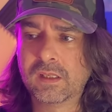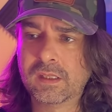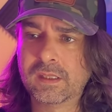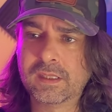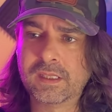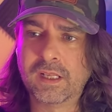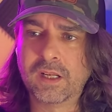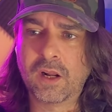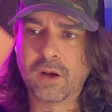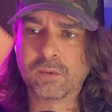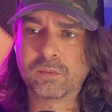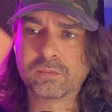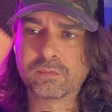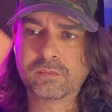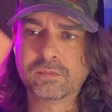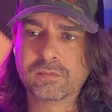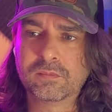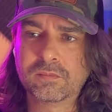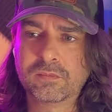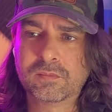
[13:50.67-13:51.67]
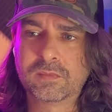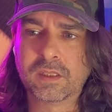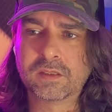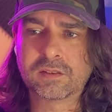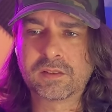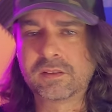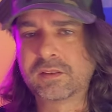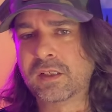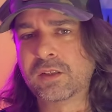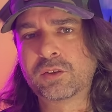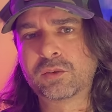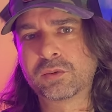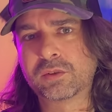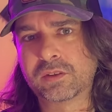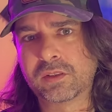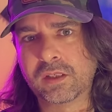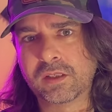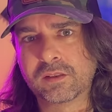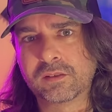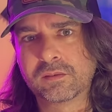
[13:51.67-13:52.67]
you know, this is
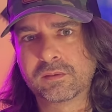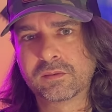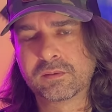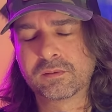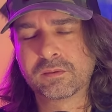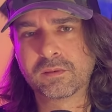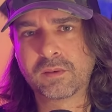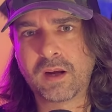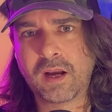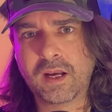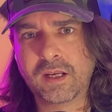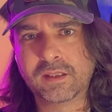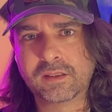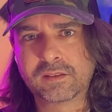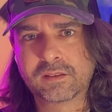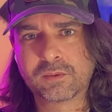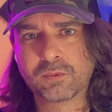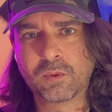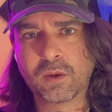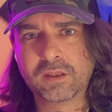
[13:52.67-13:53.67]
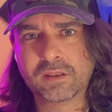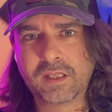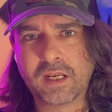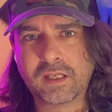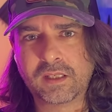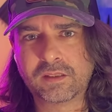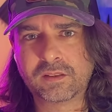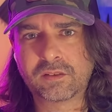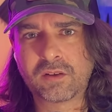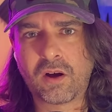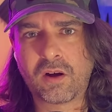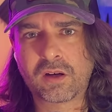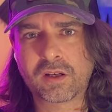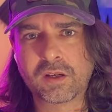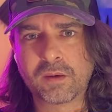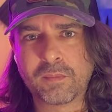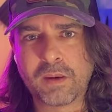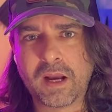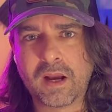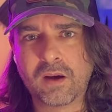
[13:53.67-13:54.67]
interesting, right, what Danny's talking
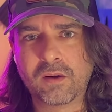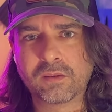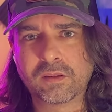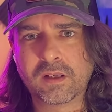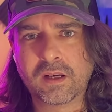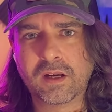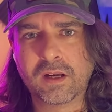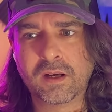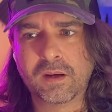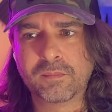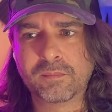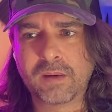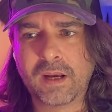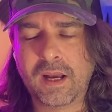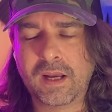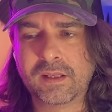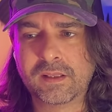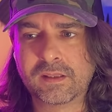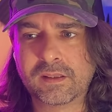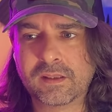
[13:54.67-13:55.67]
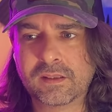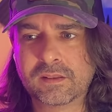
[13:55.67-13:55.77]
about. I